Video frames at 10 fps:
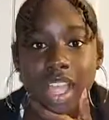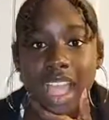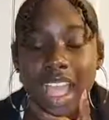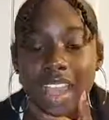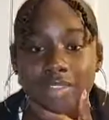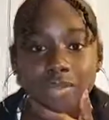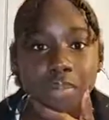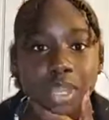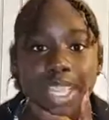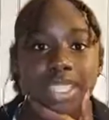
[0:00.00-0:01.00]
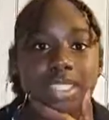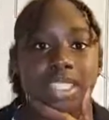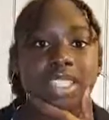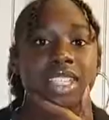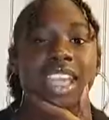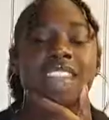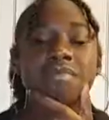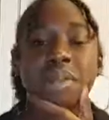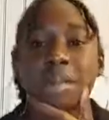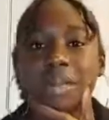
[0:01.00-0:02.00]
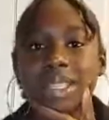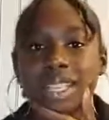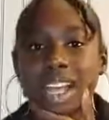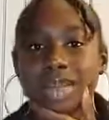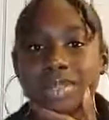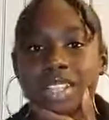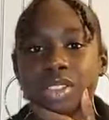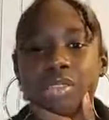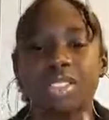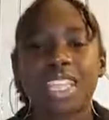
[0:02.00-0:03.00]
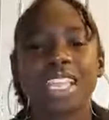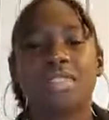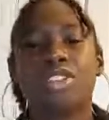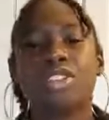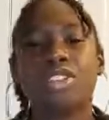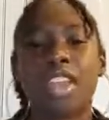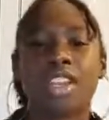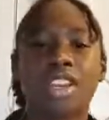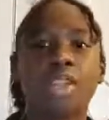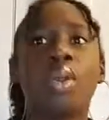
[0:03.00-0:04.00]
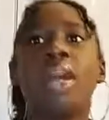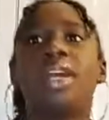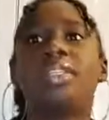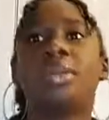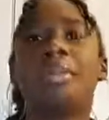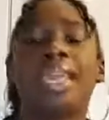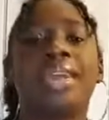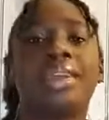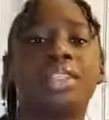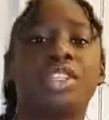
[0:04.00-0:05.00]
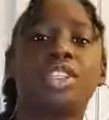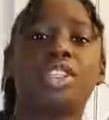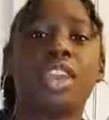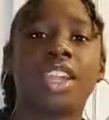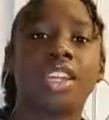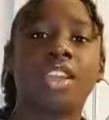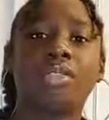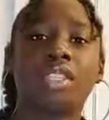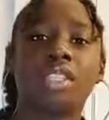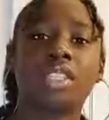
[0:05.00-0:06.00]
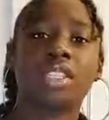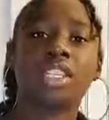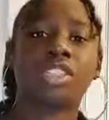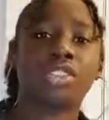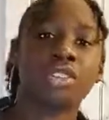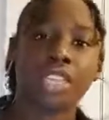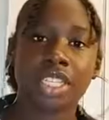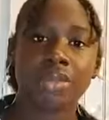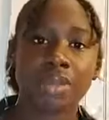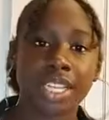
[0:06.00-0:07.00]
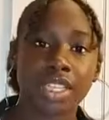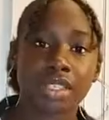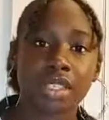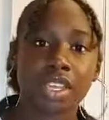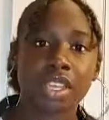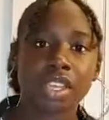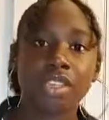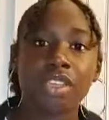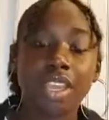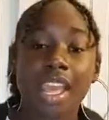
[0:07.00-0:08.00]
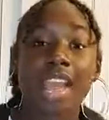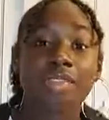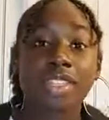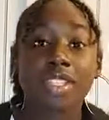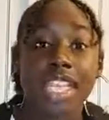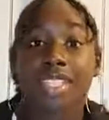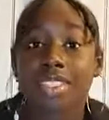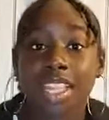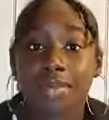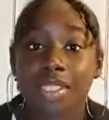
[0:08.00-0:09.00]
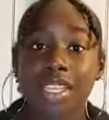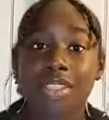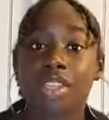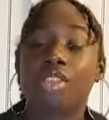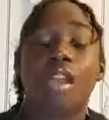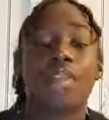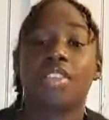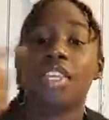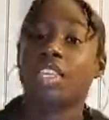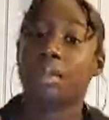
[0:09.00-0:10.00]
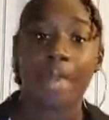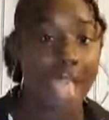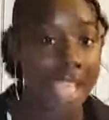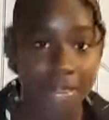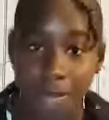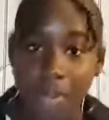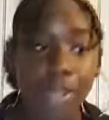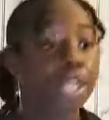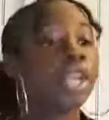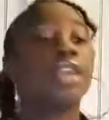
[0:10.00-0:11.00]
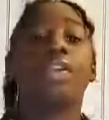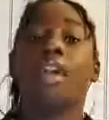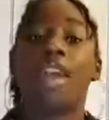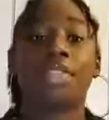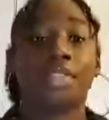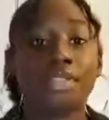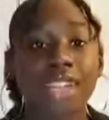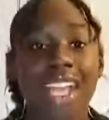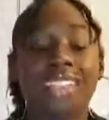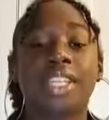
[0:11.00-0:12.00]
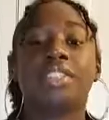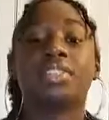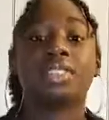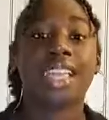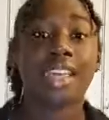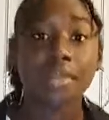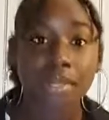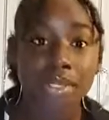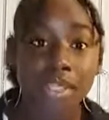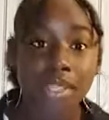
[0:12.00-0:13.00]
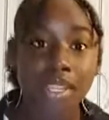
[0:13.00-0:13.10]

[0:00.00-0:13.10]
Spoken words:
have places, they have bumpy times to get through. It's like if you're trying to go to Paris or you're trying to go to this luxurious place. You're going to have to take steps to get there. You're going to have to get a passport. You're going to have to fly. There's steps.